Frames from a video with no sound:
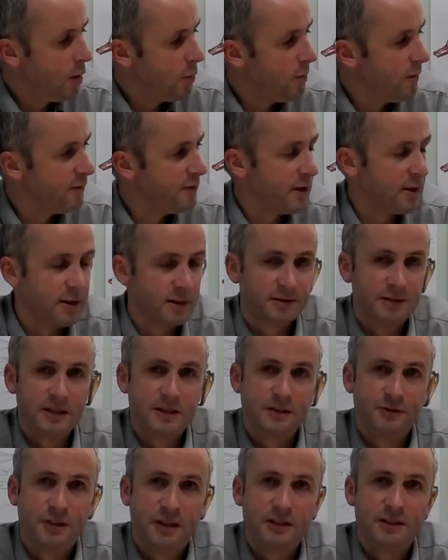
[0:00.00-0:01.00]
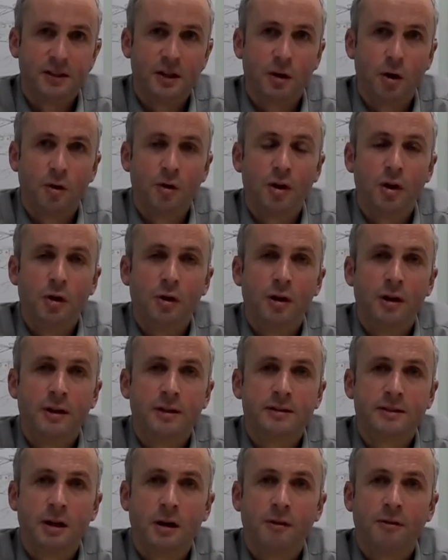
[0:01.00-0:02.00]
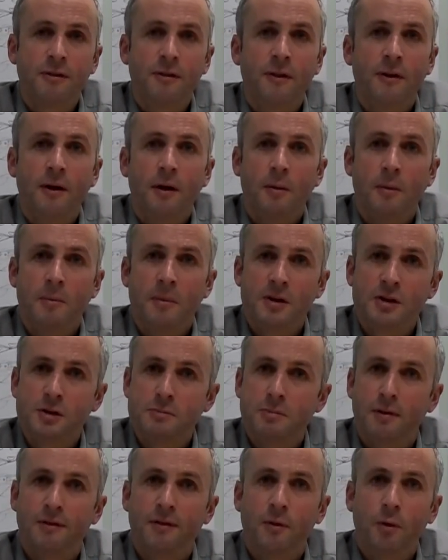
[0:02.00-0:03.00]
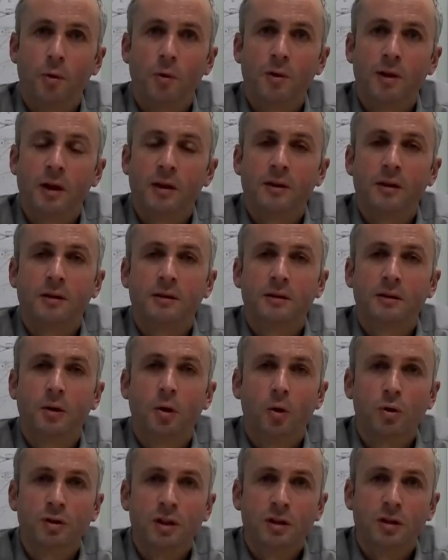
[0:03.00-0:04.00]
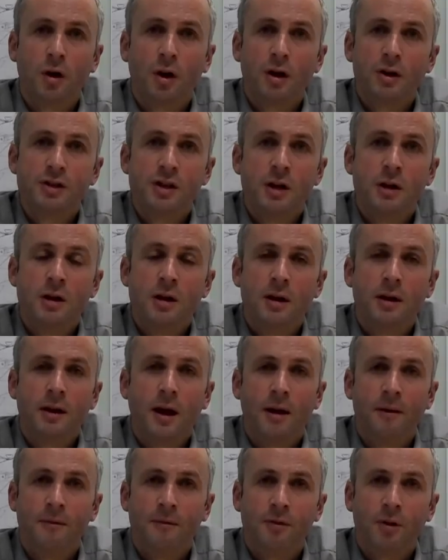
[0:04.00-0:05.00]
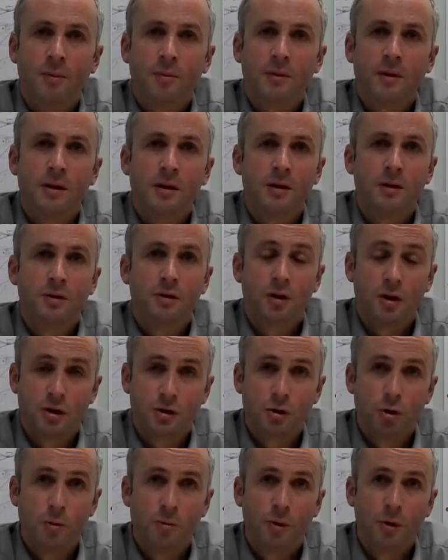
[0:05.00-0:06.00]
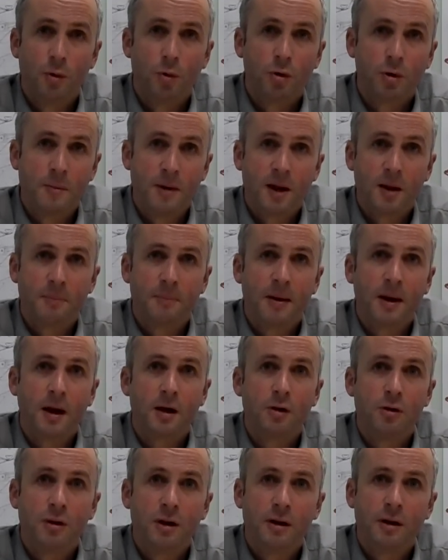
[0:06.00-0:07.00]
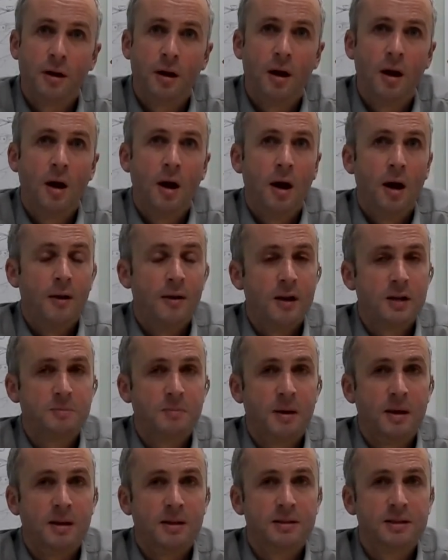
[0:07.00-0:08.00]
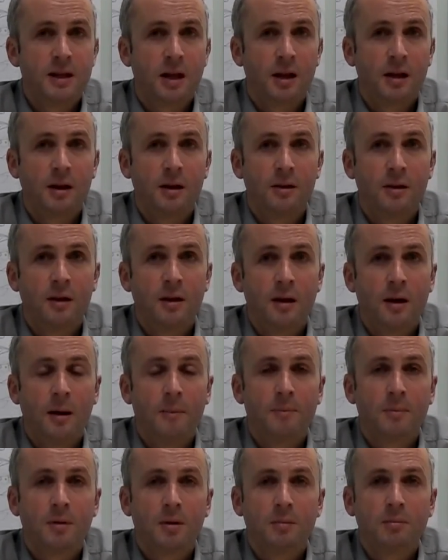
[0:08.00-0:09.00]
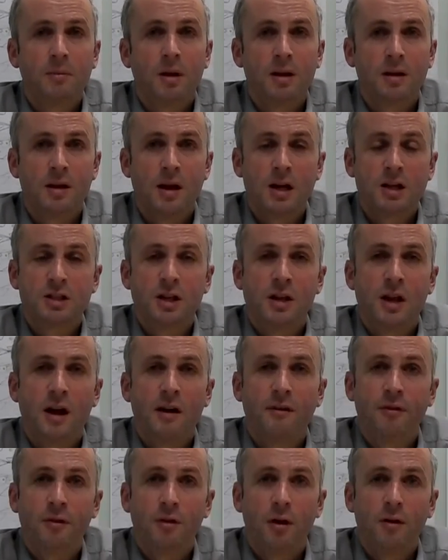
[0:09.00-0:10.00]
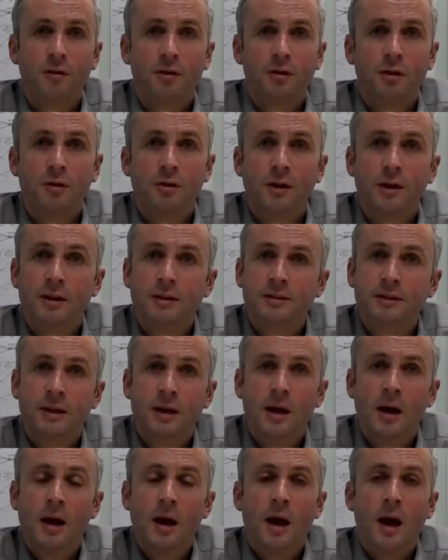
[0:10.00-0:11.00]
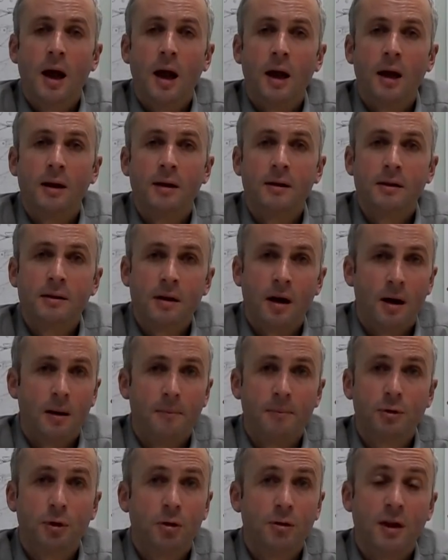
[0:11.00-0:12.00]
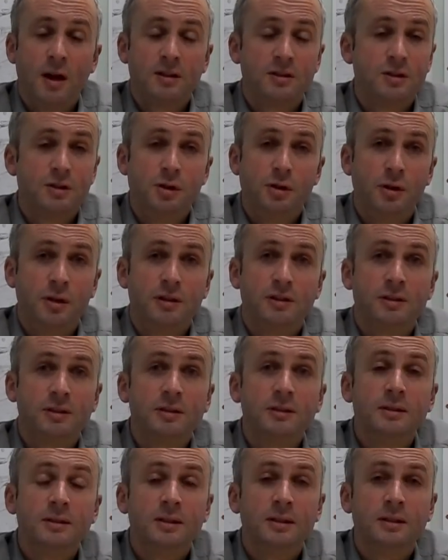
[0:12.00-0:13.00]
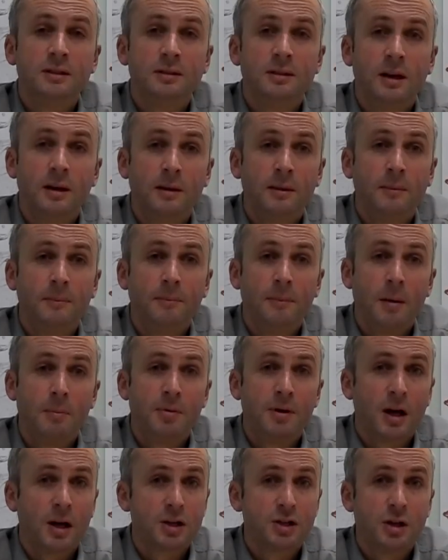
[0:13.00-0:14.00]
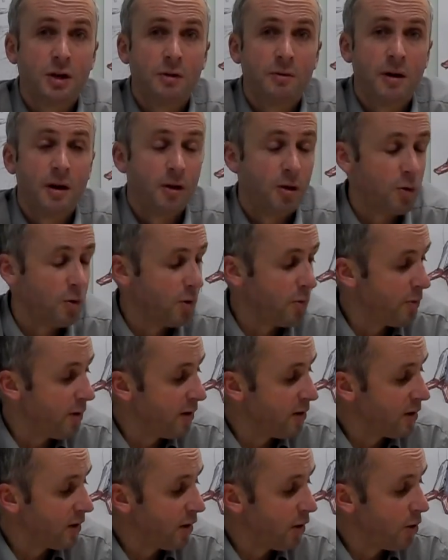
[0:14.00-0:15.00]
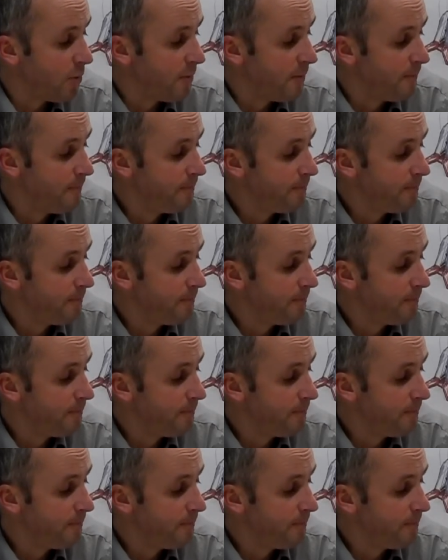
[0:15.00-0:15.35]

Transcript: We've done extensive testing on the unit itself. I mentioned before that the core technology came from the True Blue automatic belay unit that's been selling internationally now for over 2 years, and 2,000 units in production around the globe.